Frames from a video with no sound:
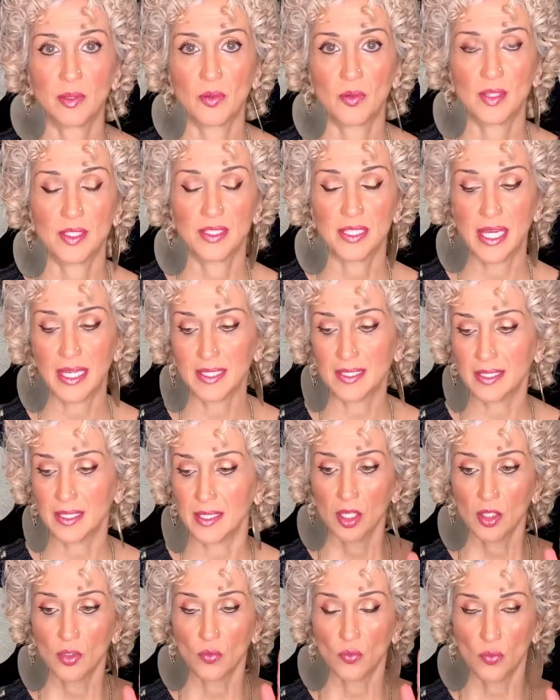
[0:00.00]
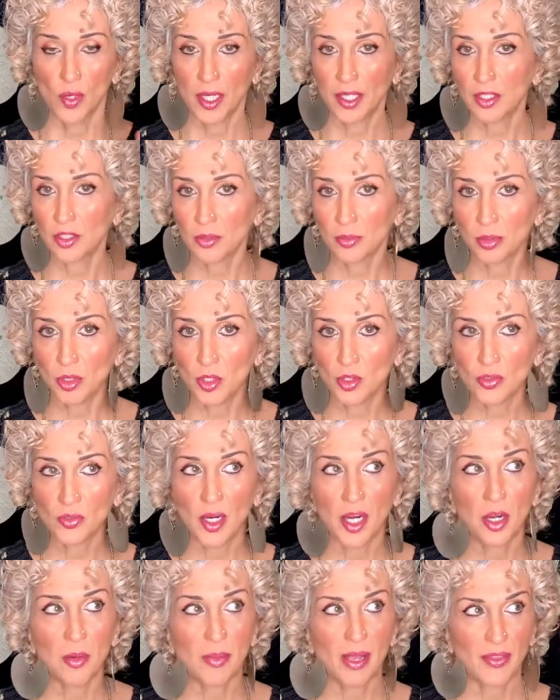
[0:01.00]
the Dyson. Regular blow
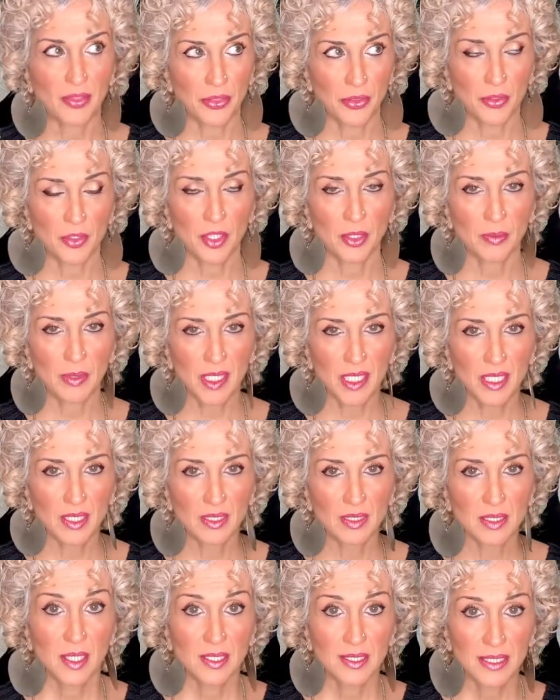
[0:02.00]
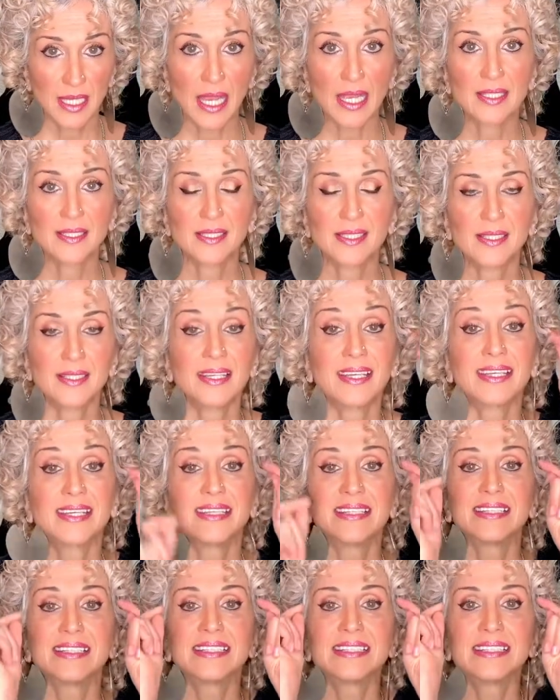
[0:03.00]
dryer, about 30 minutes. Dyson,
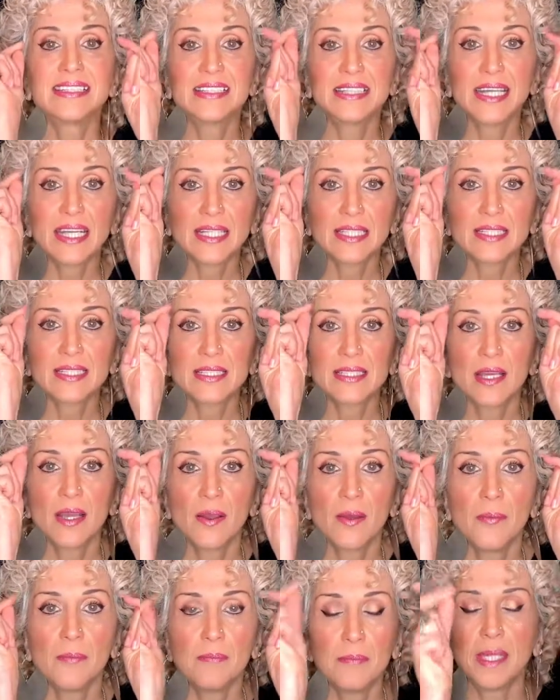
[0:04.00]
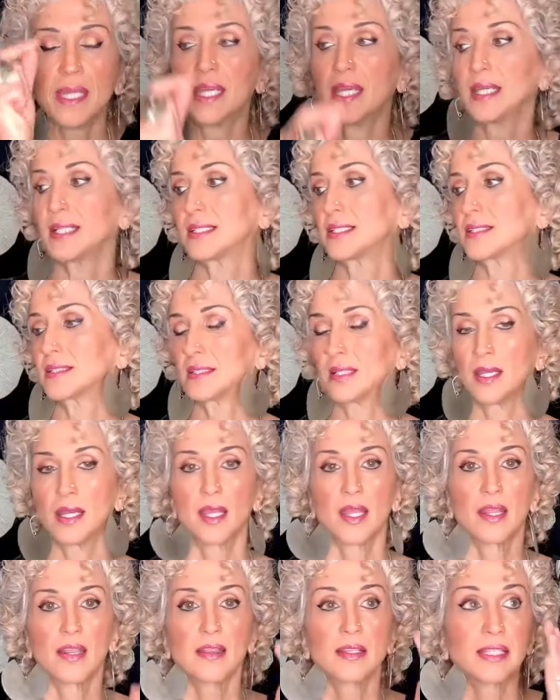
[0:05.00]
6 minutes.
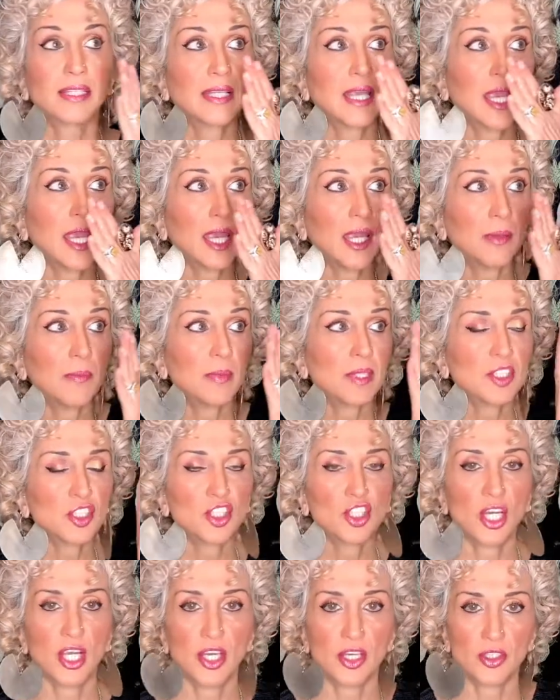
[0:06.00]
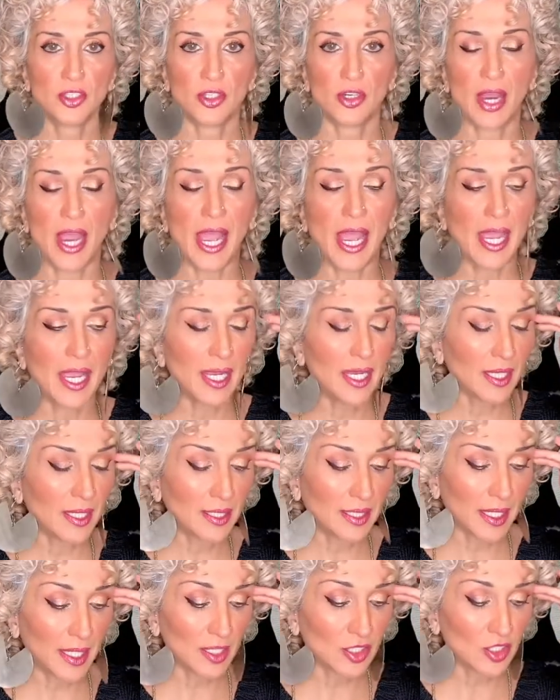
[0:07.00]
Game changer. I
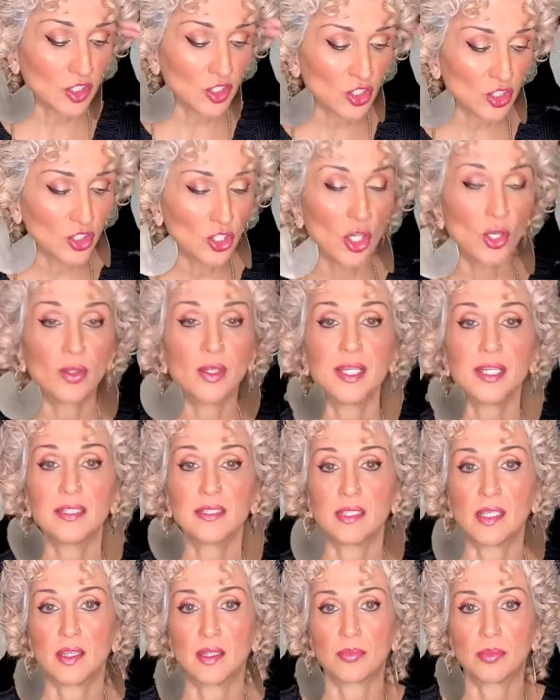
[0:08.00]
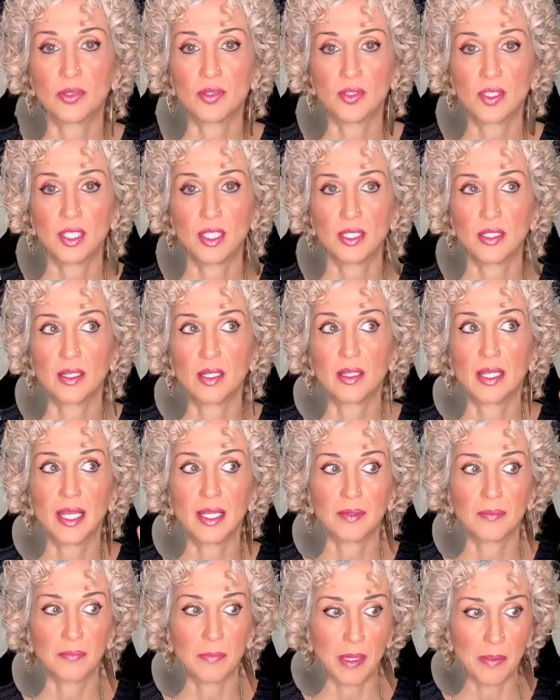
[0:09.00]
get so lazy on the protein, on
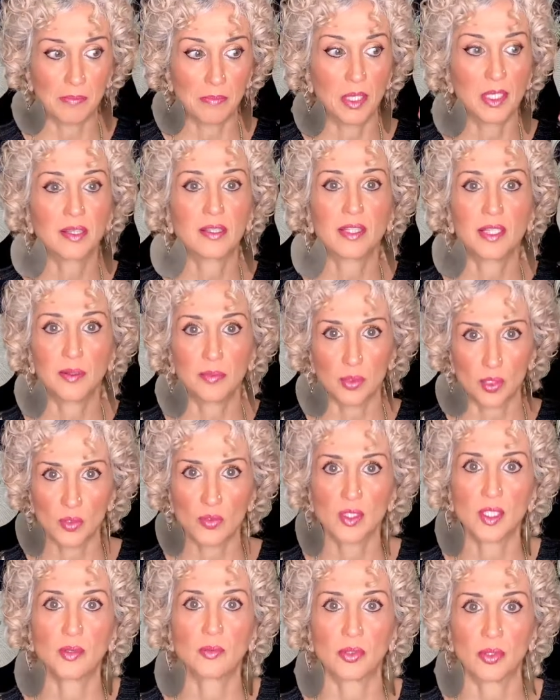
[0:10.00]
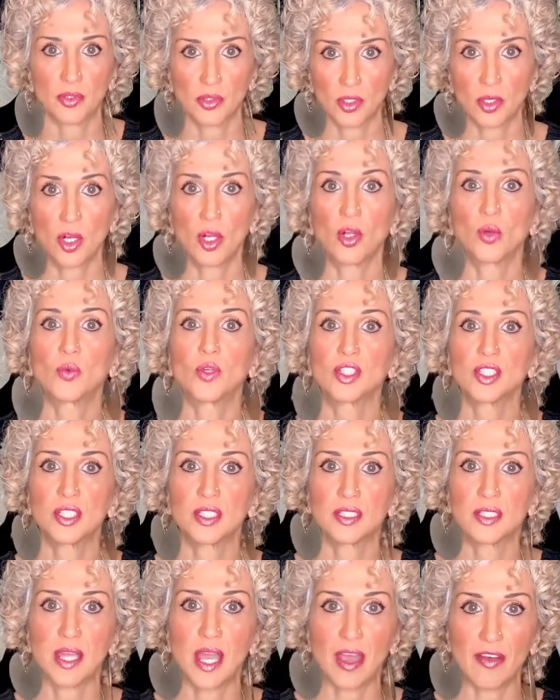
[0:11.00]
like my monthly protein protocol, which
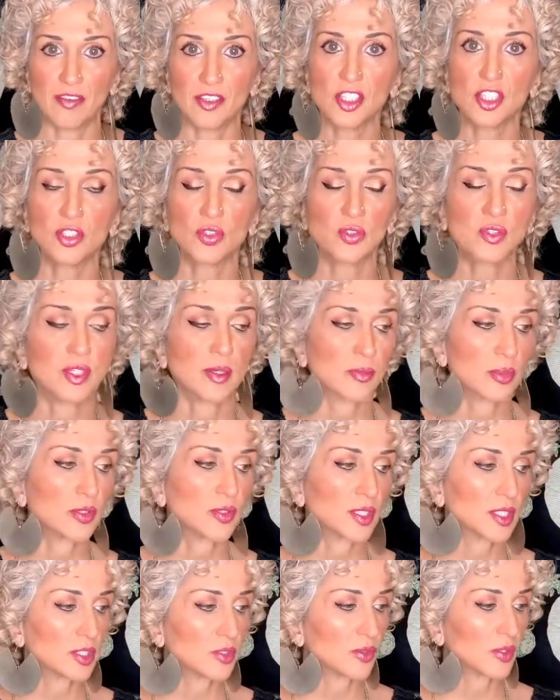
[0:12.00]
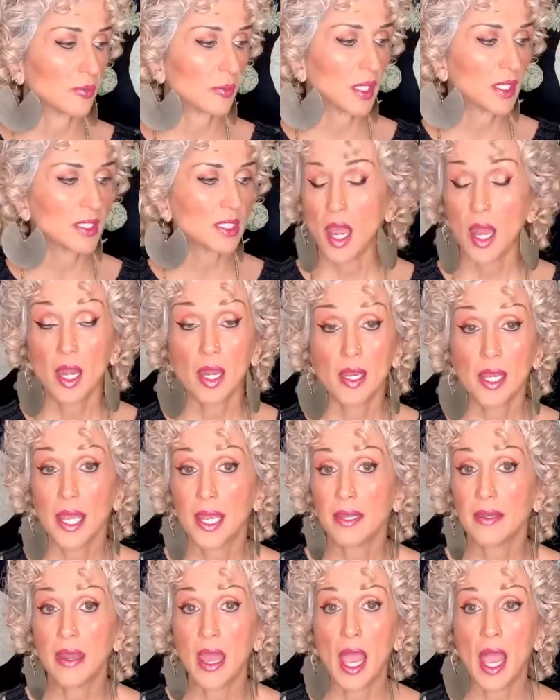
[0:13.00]
is the Apogee two-step protein treatment.
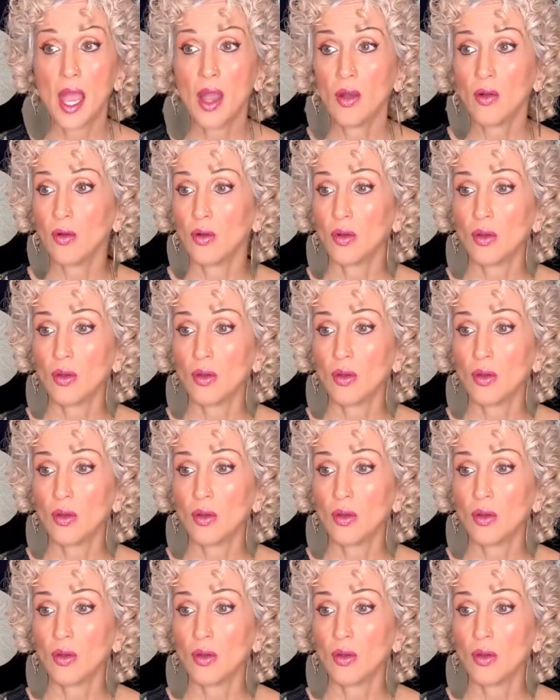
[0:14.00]
And now,